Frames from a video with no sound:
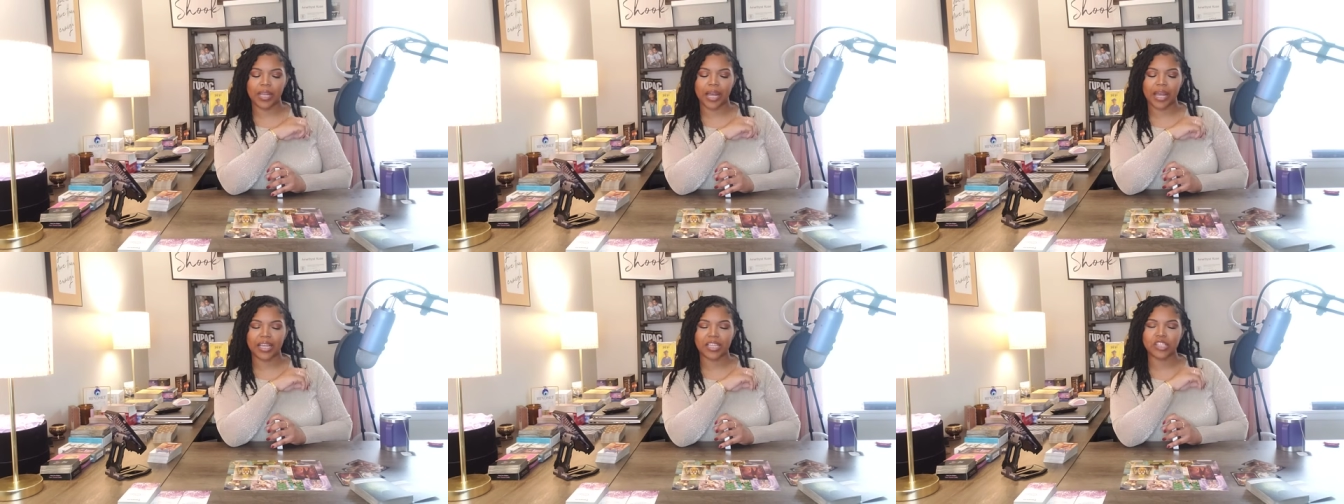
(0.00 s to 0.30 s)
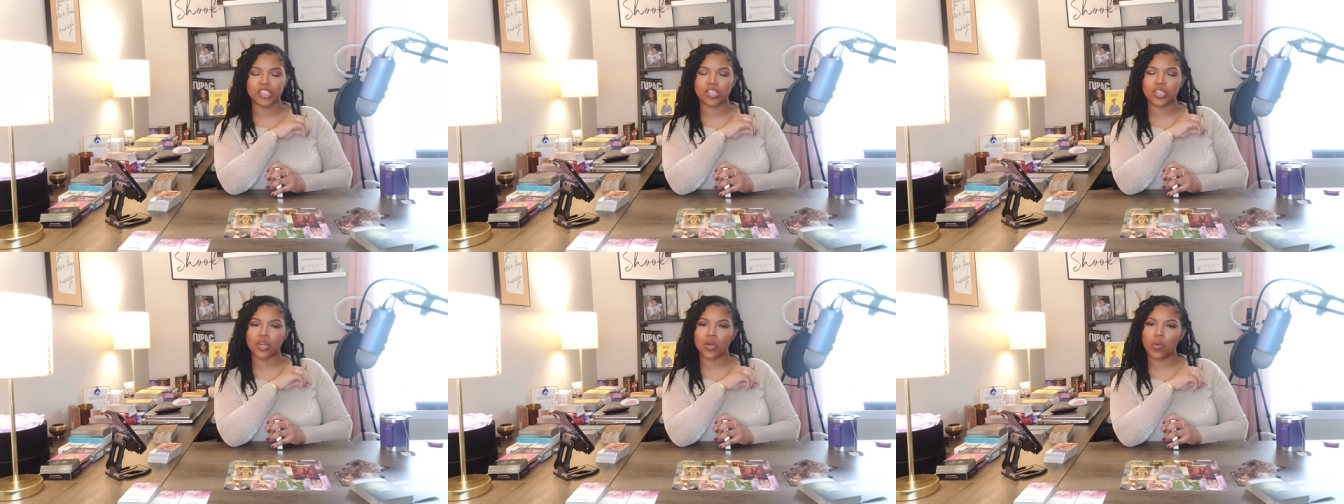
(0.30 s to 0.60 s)
like
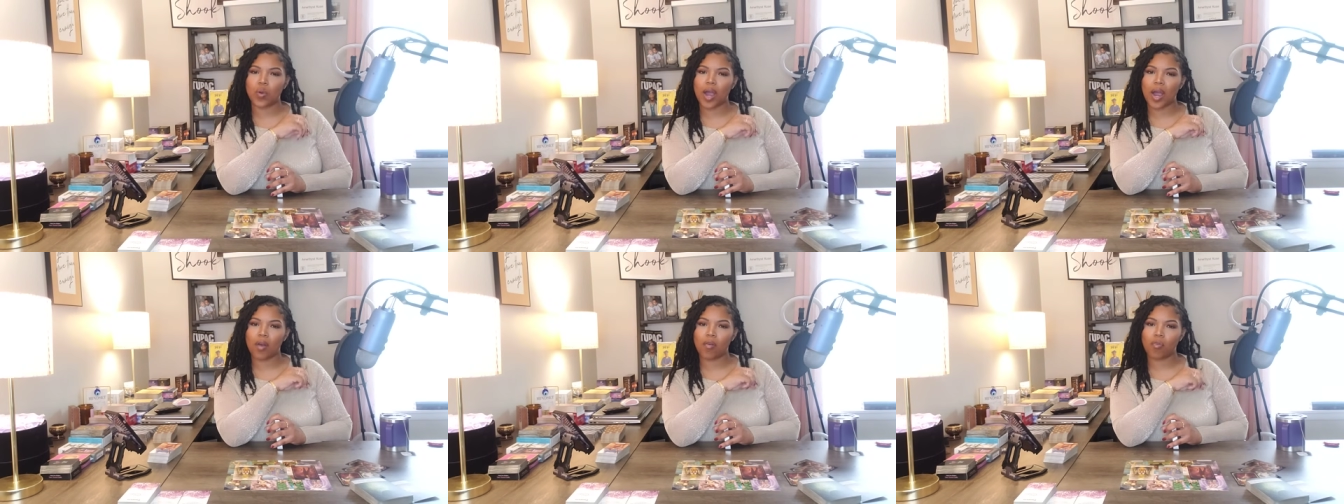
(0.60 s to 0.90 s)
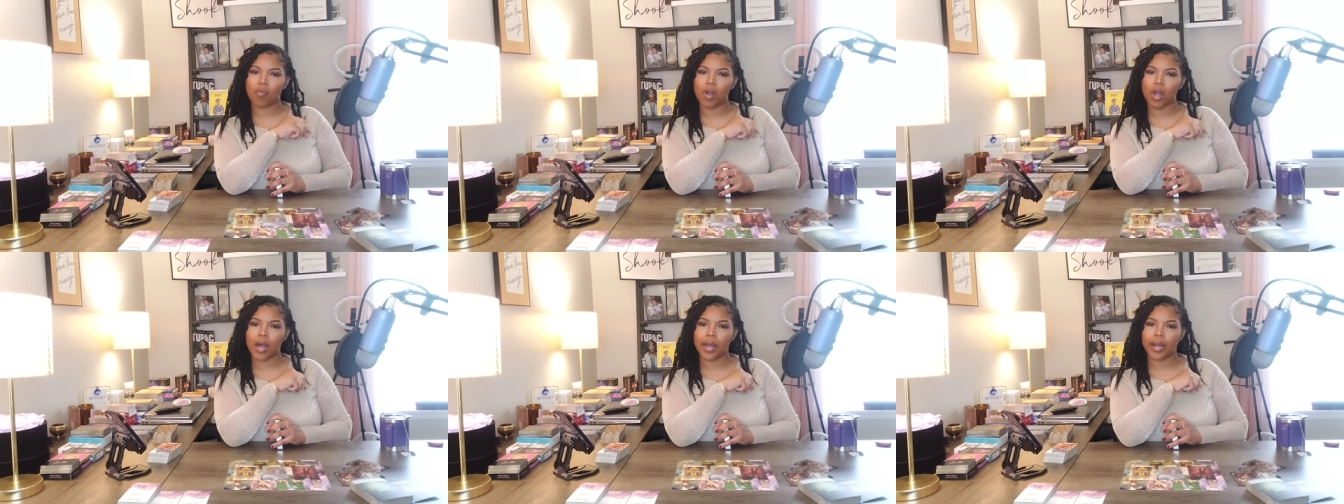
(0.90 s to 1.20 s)
so
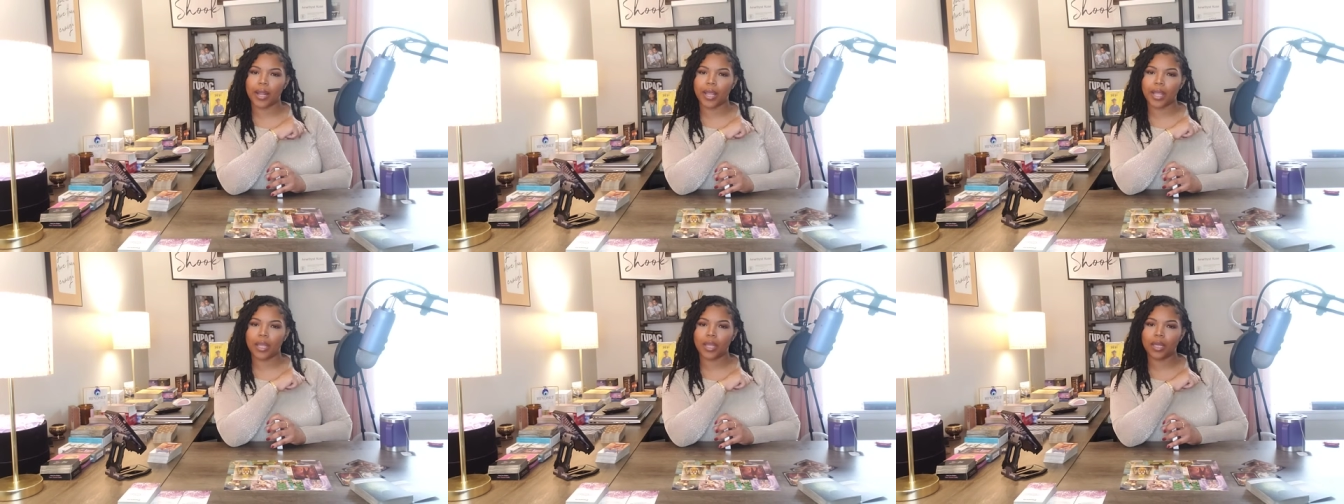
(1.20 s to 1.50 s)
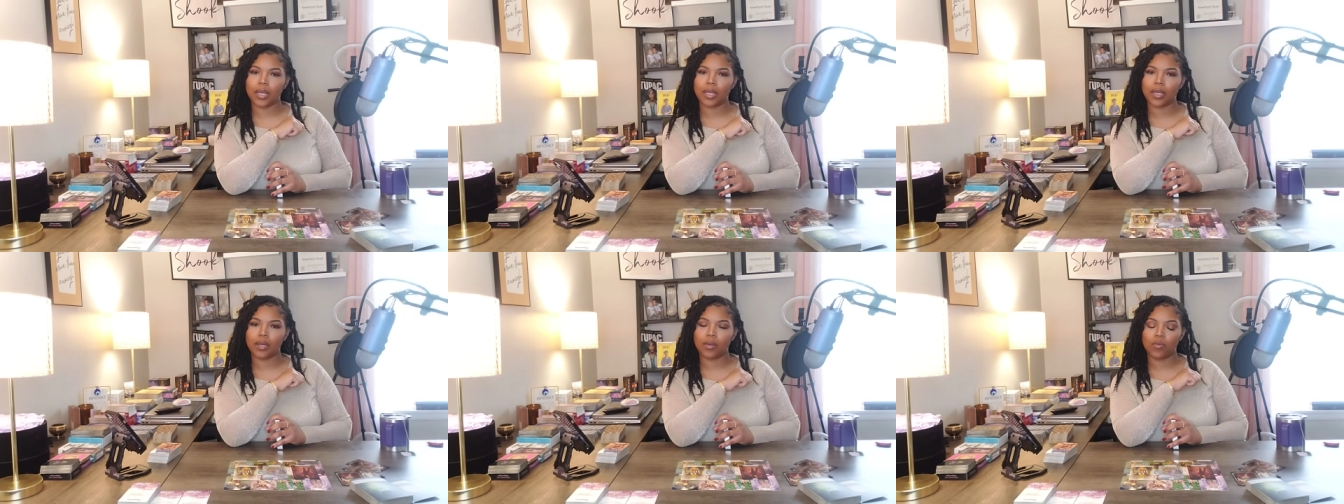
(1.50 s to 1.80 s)
ironic.
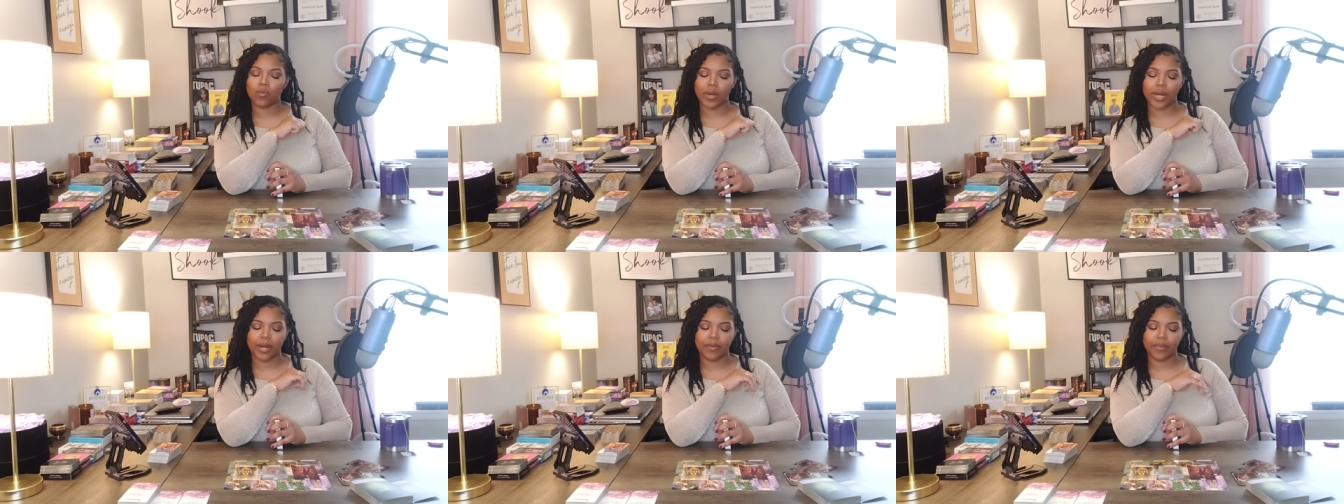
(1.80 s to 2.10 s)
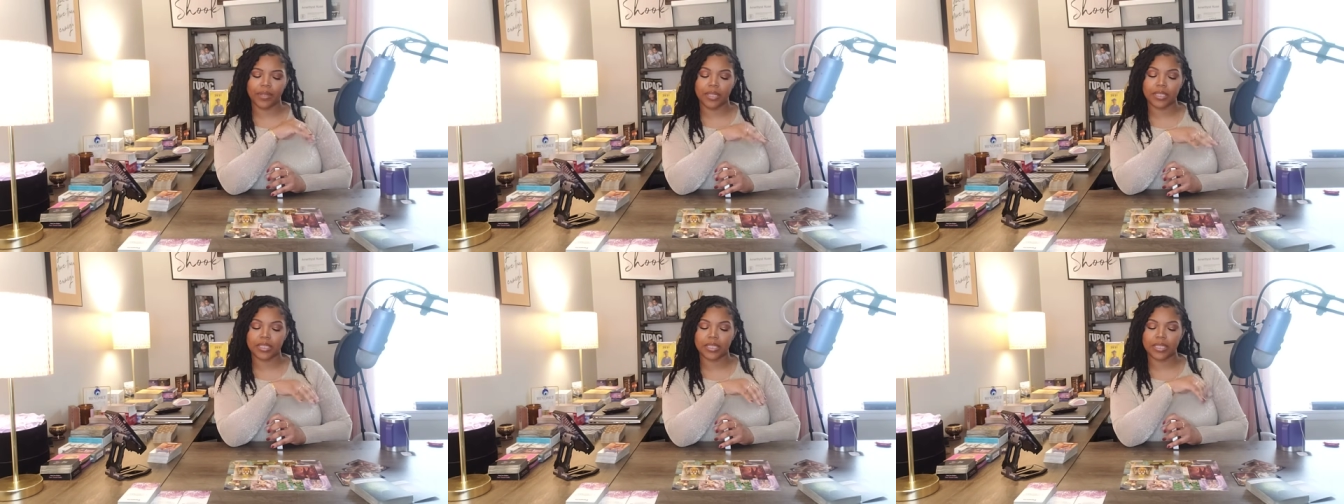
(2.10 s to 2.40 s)

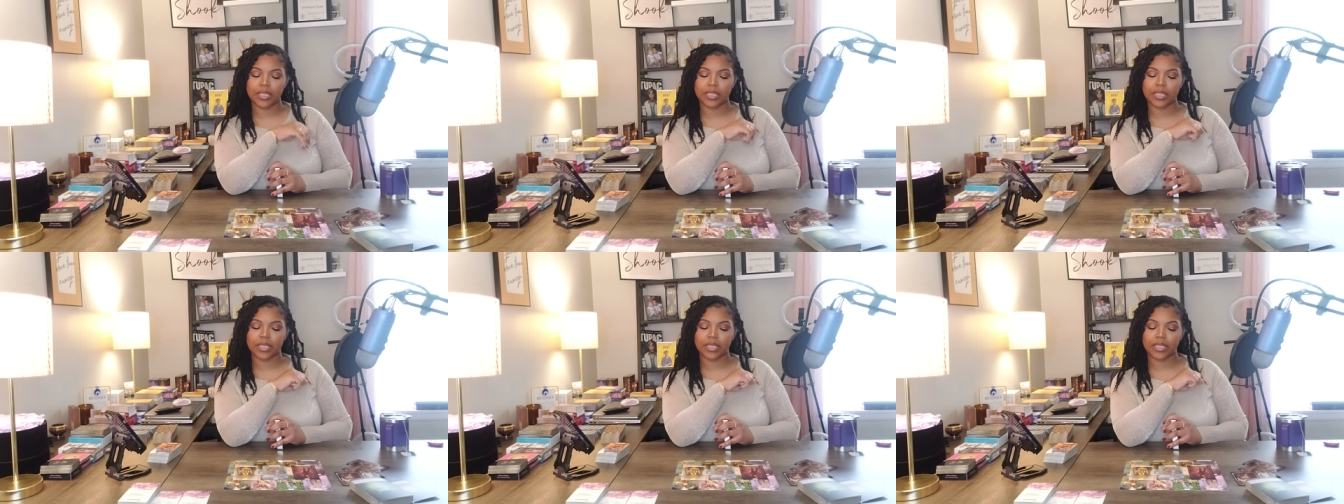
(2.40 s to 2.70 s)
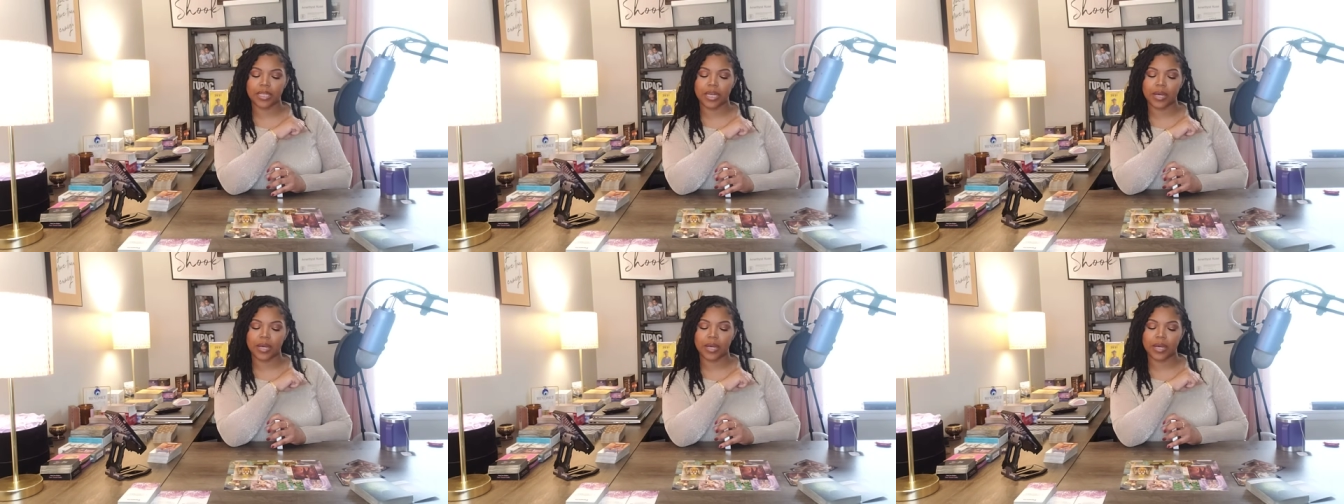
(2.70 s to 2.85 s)
Whatever this is that's